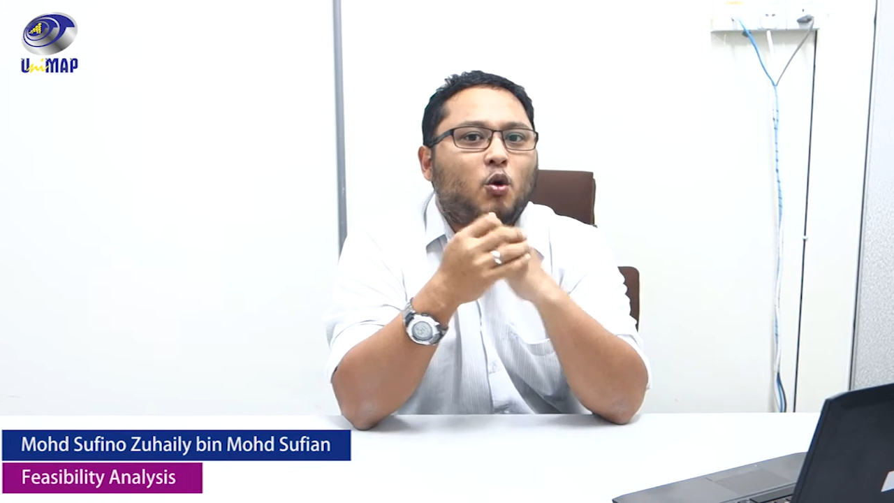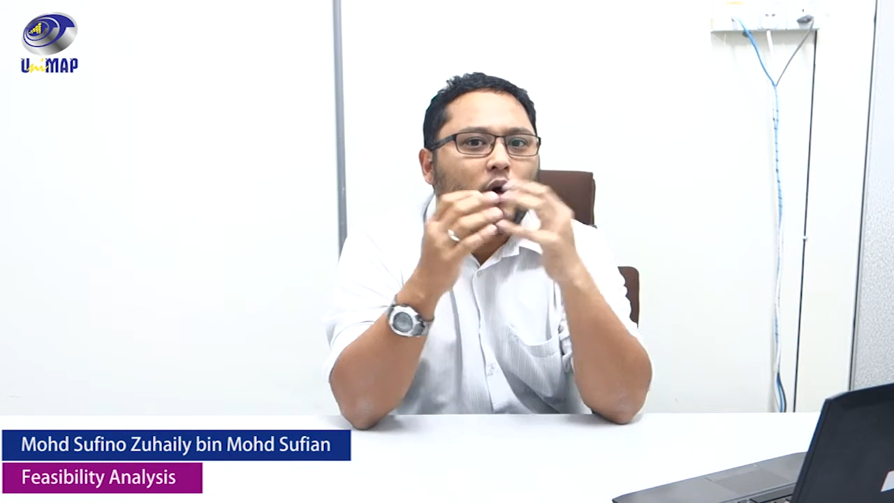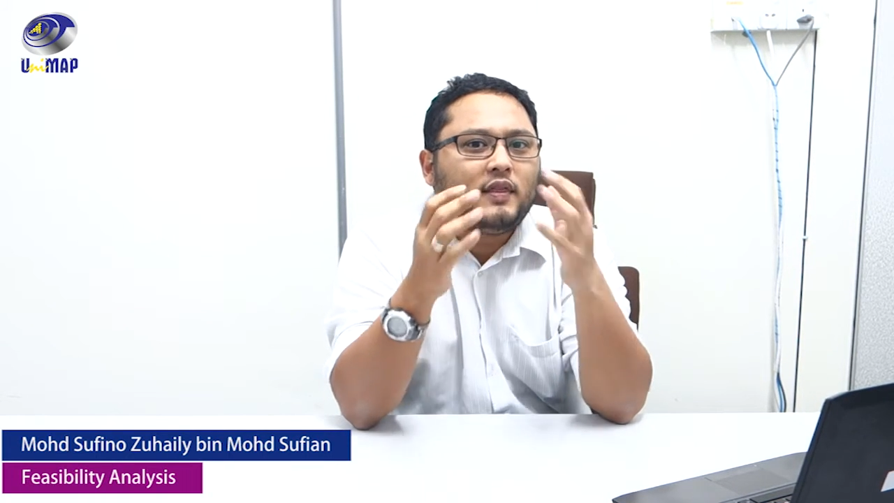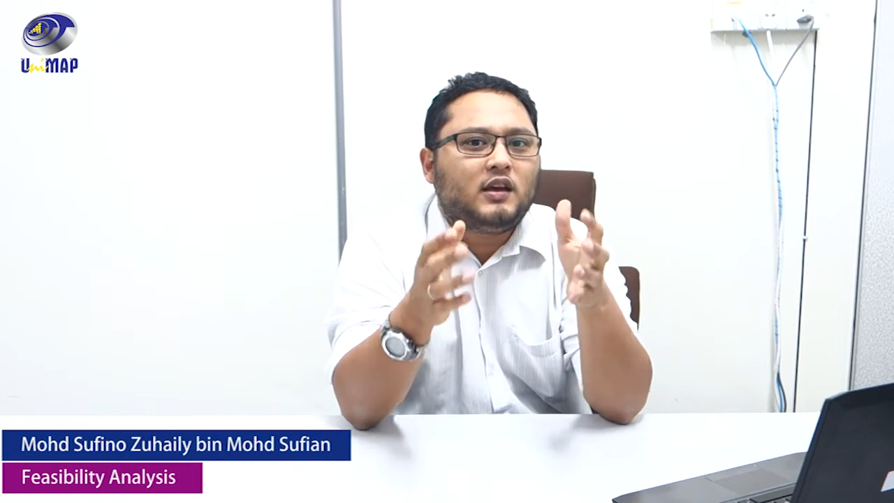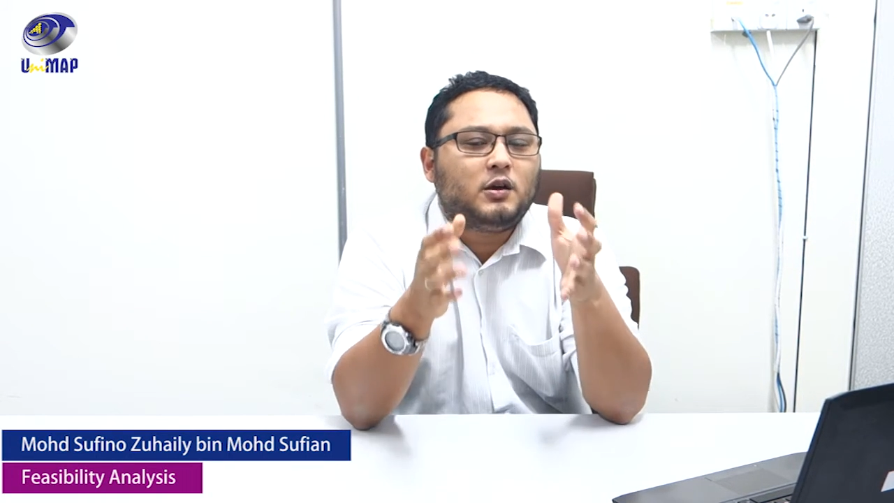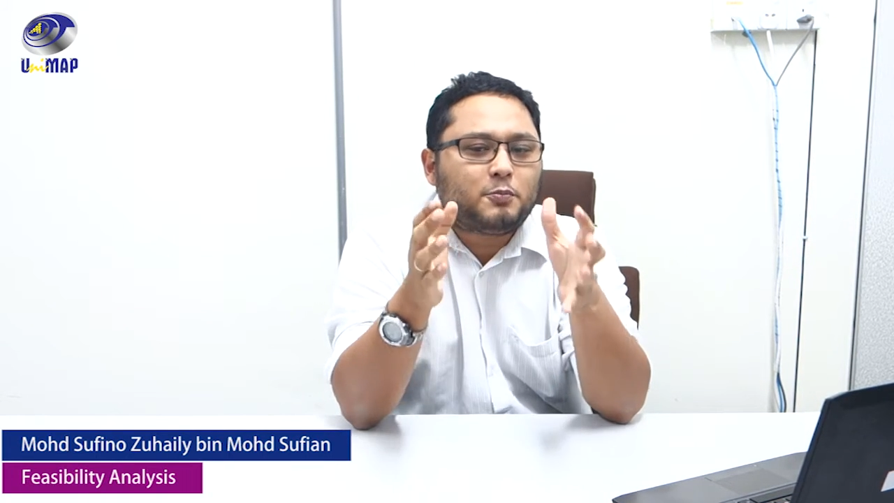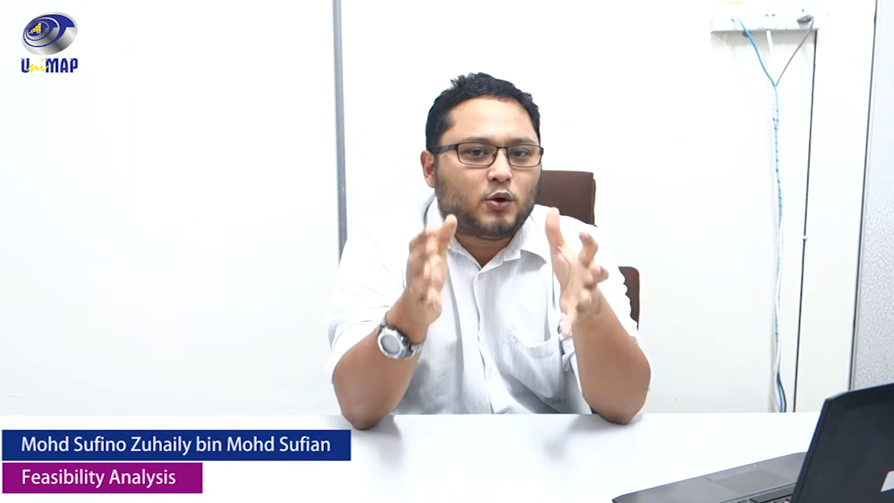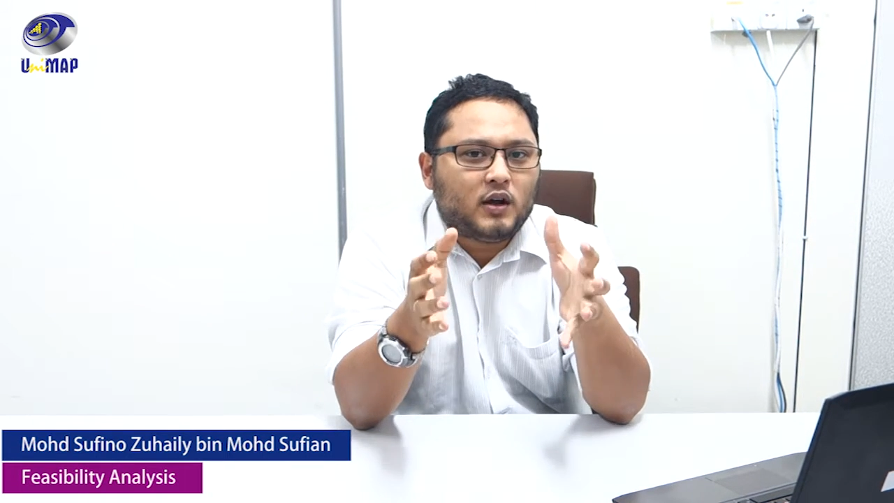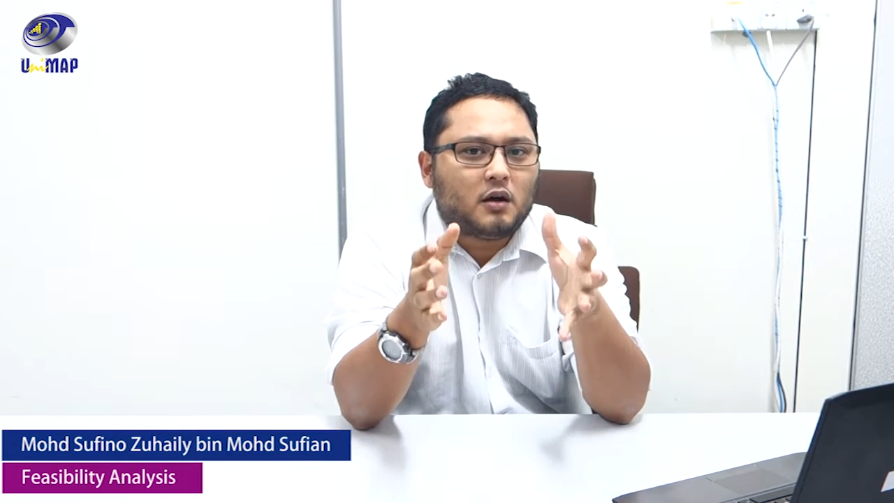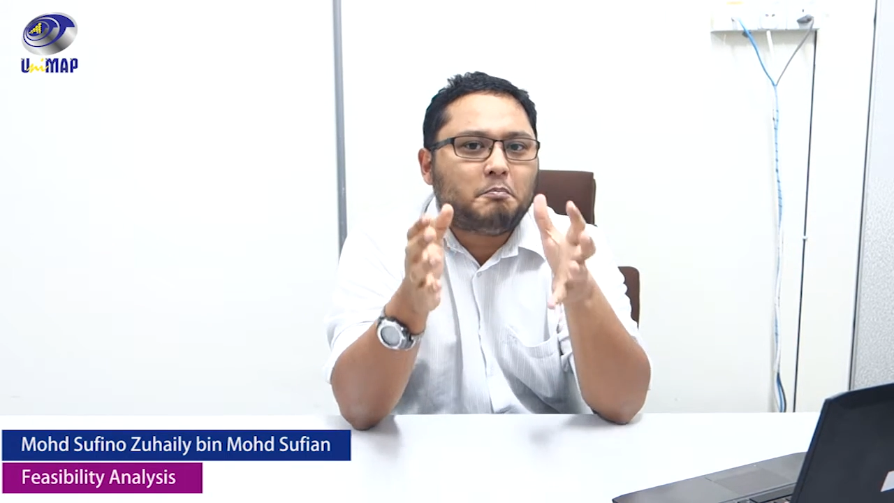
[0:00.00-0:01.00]
whether your
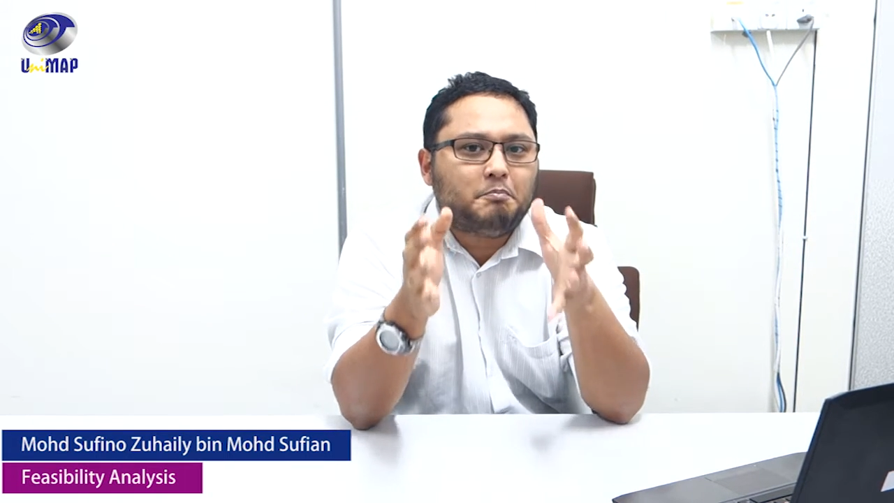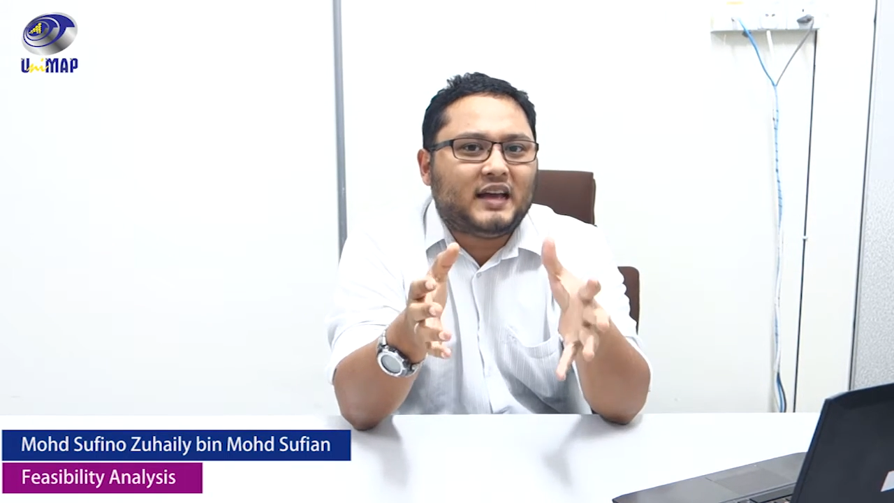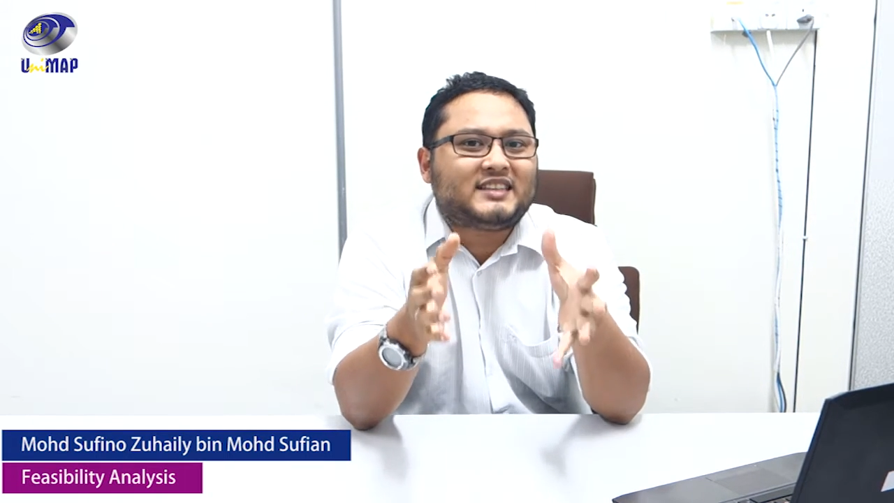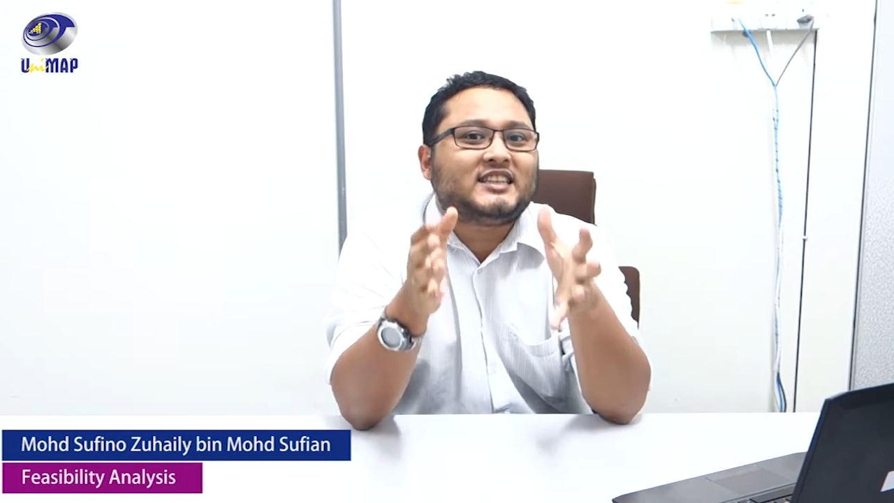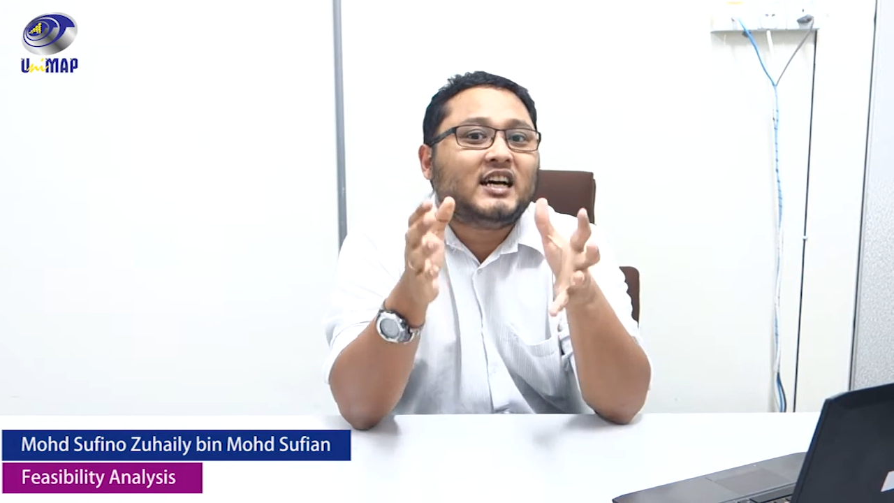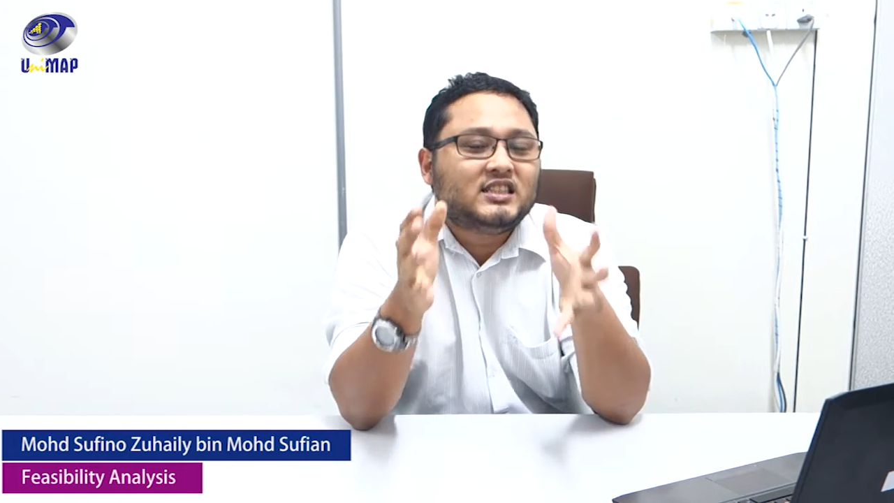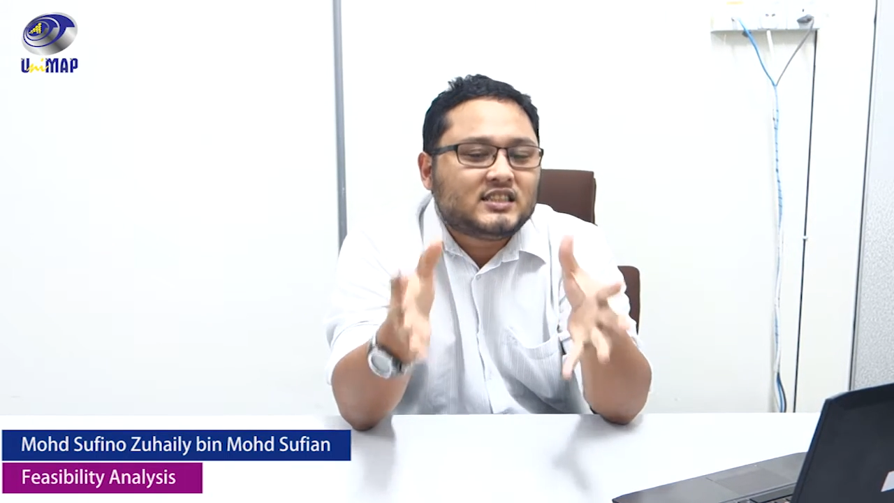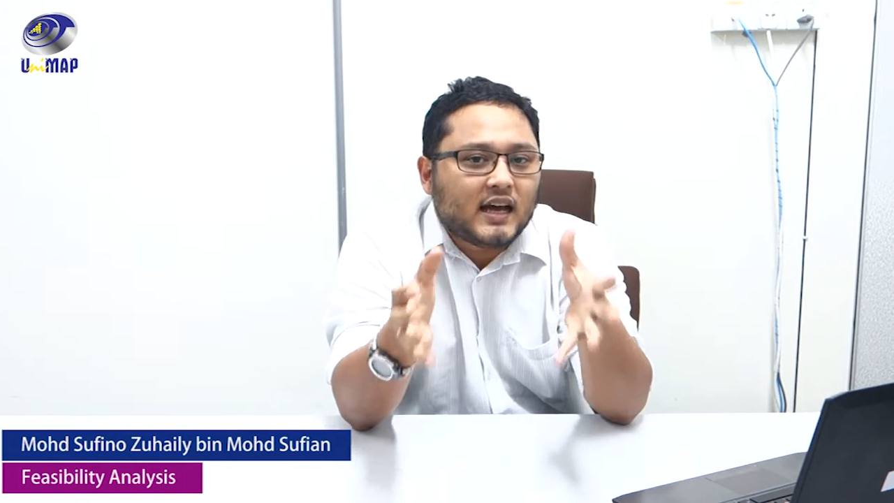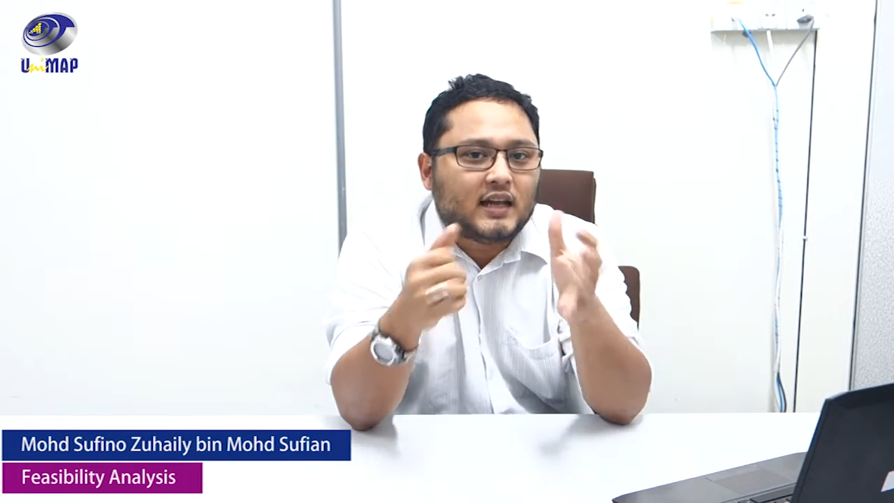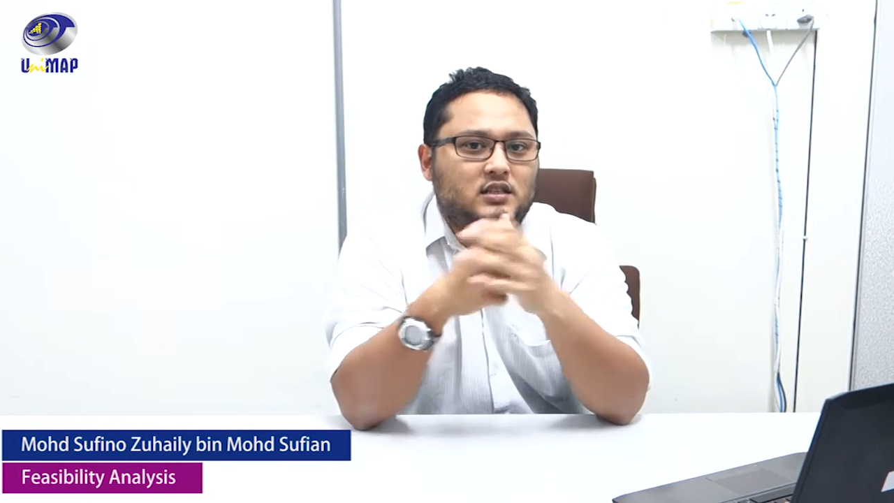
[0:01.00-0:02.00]
product makes
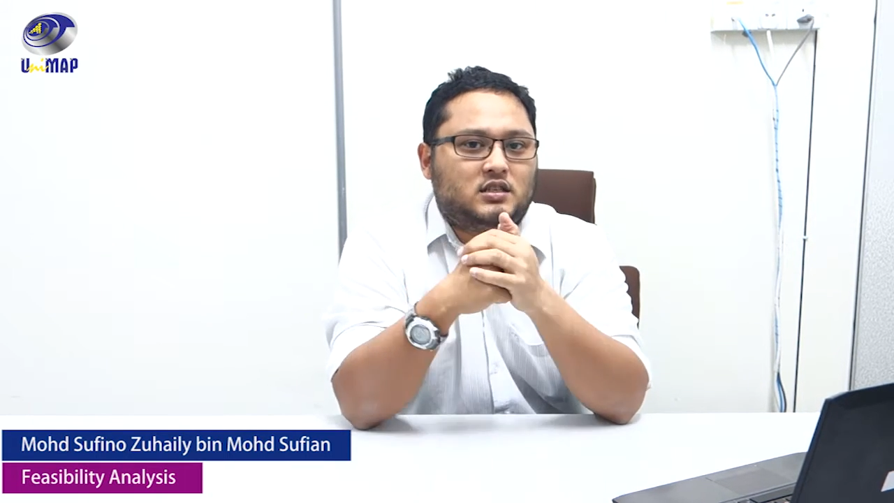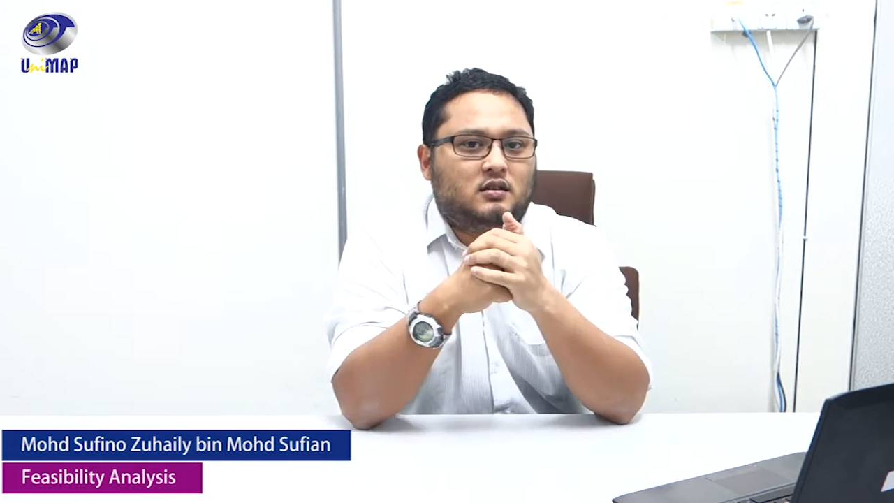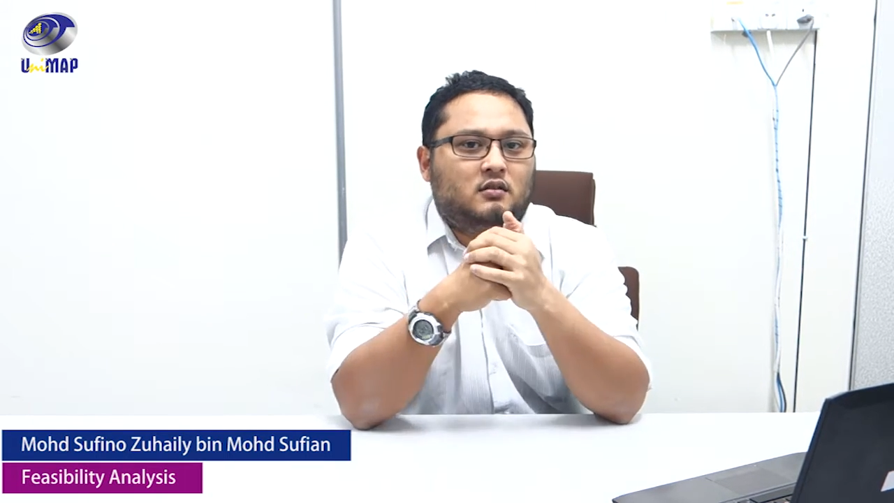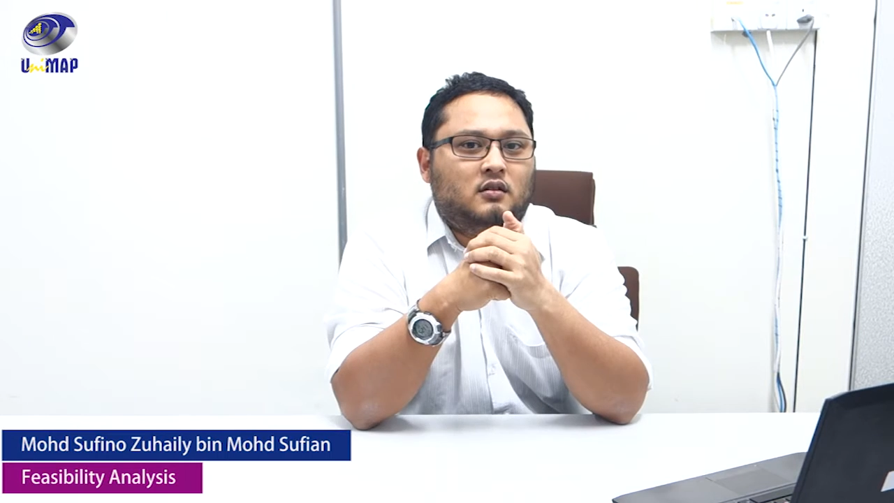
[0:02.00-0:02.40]
sense.